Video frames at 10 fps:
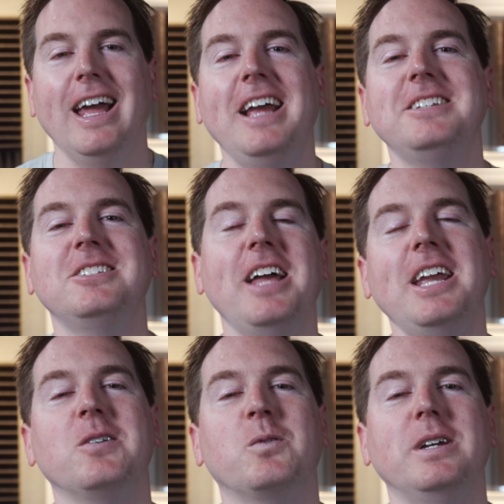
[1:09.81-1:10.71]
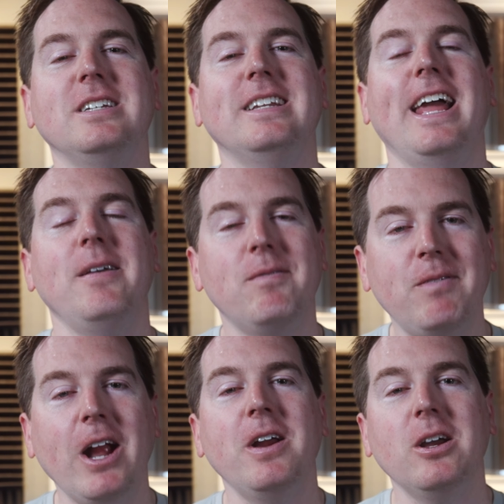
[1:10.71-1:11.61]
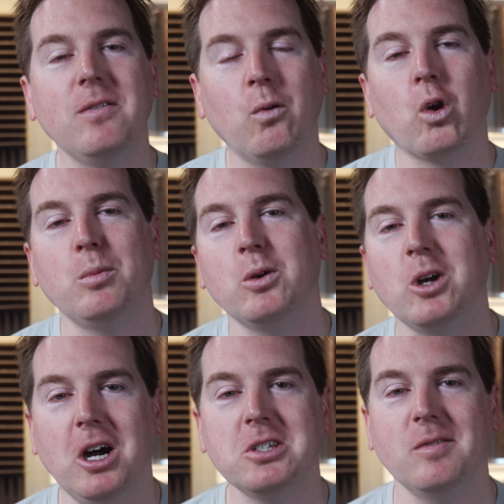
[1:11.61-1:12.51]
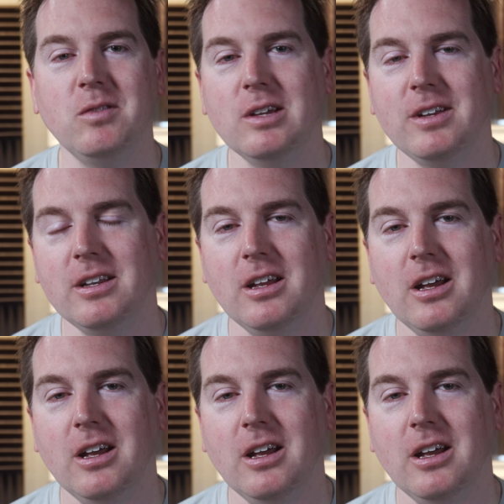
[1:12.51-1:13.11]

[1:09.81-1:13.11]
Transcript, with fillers: A second reason, a very affordable cost of living.